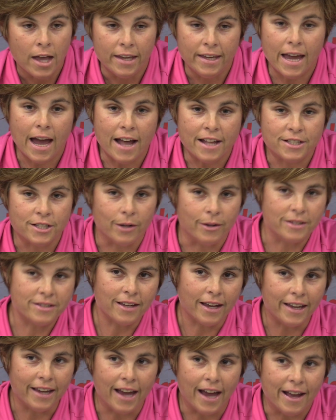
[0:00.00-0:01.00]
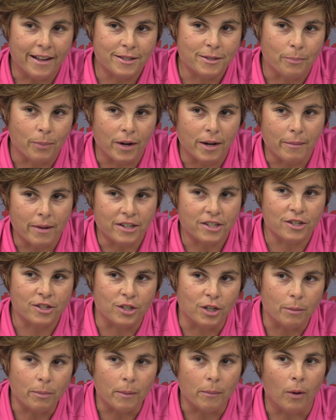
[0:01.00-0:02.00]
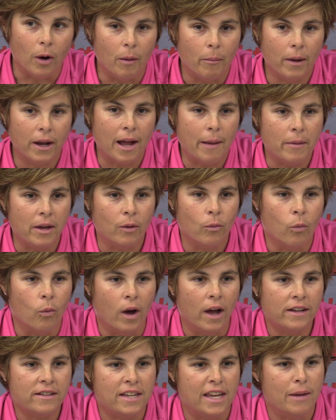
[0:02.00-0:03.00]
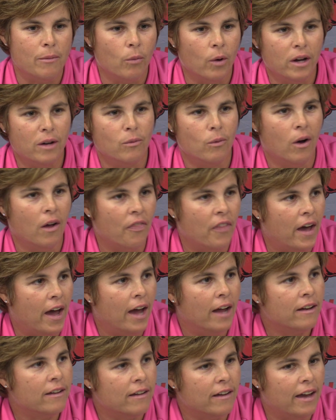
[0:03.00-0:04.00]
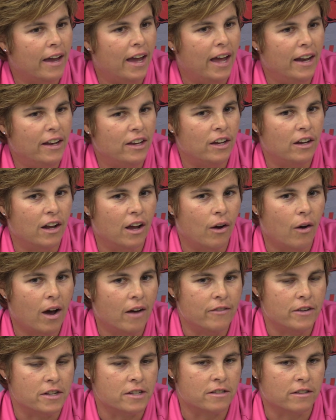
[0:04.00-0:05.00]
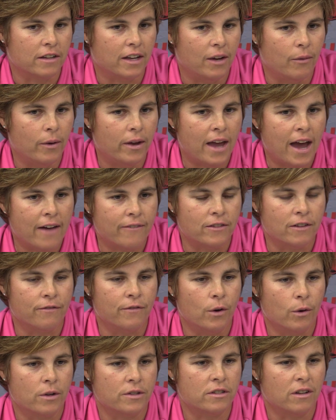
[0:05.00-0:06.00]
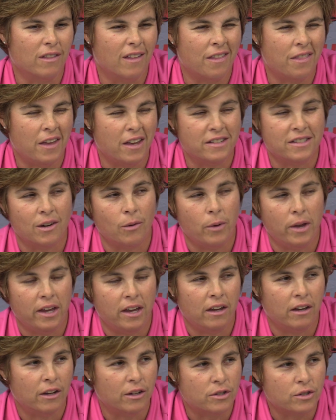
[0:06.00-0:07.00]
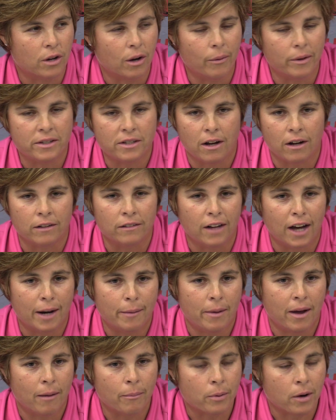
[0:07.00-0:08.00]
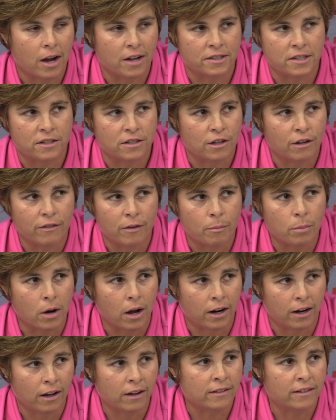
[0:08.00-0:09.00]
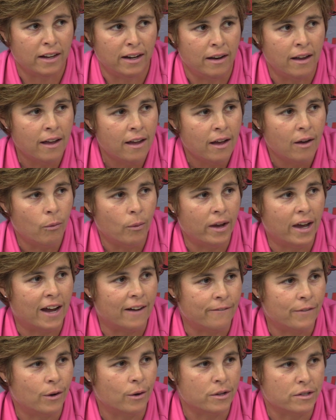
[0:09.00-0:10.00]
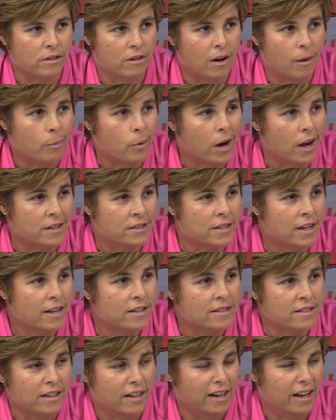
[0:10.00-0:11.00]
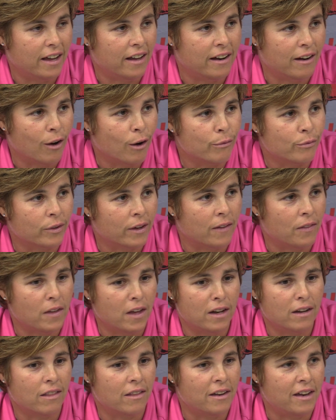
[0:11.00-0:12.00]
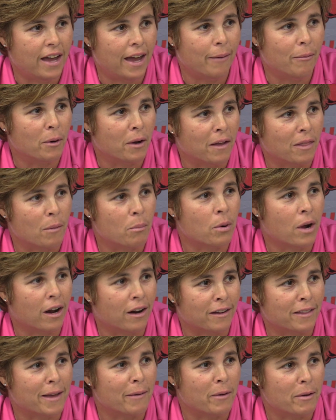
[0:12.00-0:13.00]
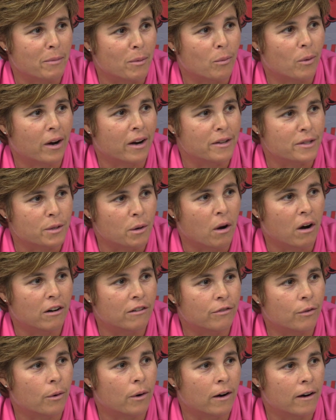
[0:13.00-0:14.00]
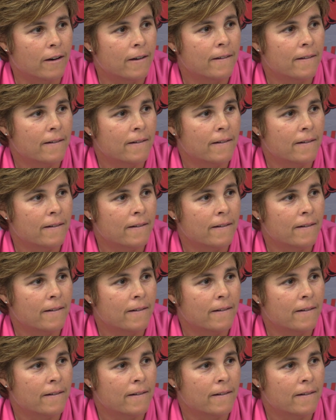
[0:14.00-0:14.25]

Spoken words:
Yeah, so it's like, yeah, it's pretty much a Super Bowl. But, I mean, what team wouldn't want that? And, you know, obviously we have to focus on the things that we can control. We talk a lot about process over product, and we got to focus on our process. And hopefully at the end of the day, we'll get the product that we've been working so hard for.